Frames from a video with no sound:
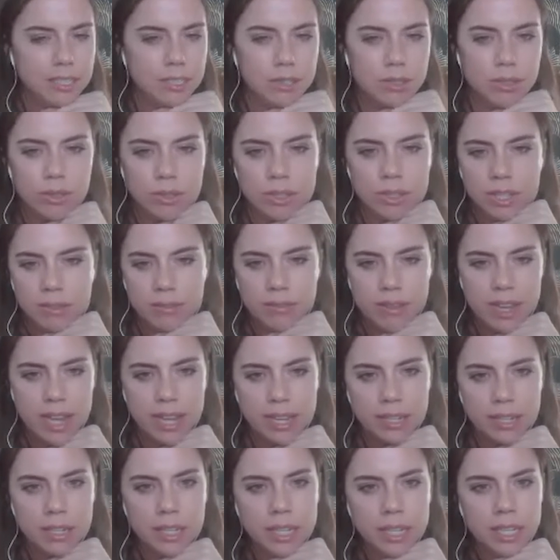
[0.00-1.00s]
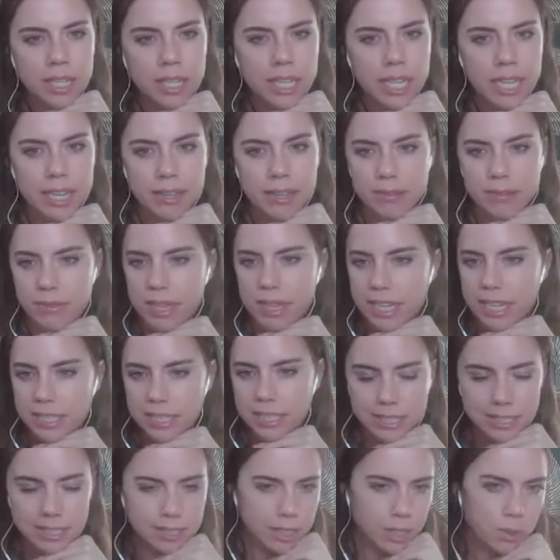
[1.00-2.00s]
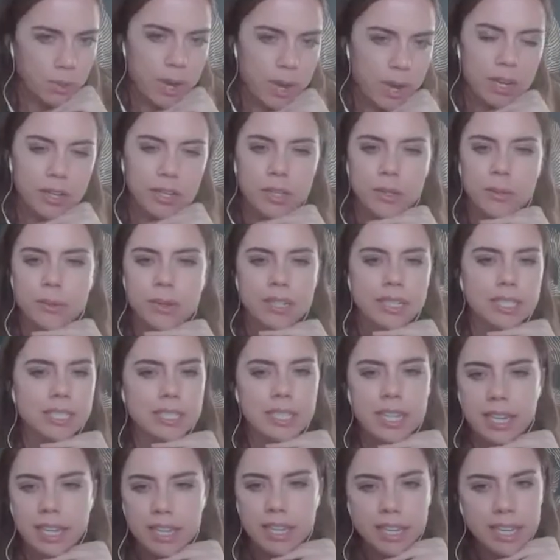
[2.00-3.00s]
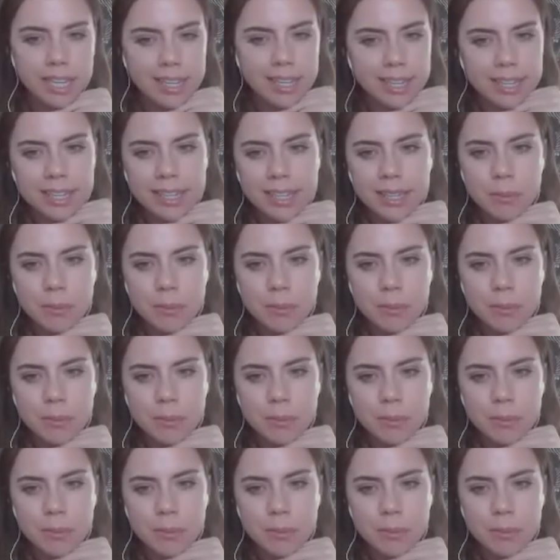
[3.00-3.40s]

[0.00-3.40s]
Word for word: it's totally fine if that's the route you want to take.